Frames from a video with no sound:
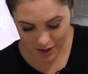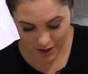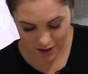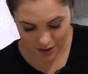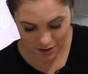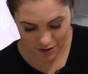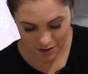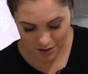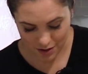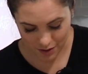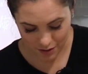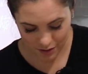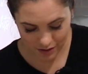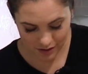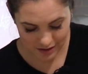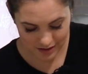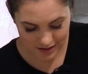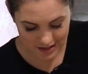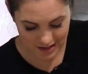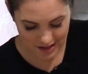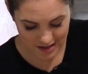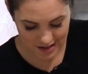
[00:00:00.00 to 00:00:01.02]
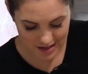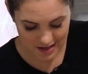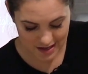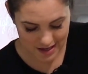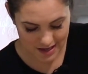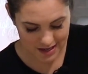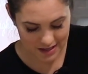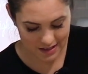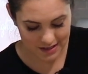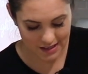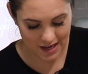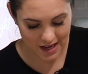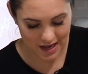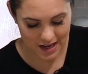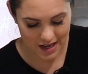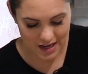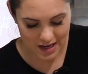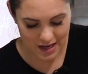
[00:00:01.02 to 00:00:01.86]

you know that it is an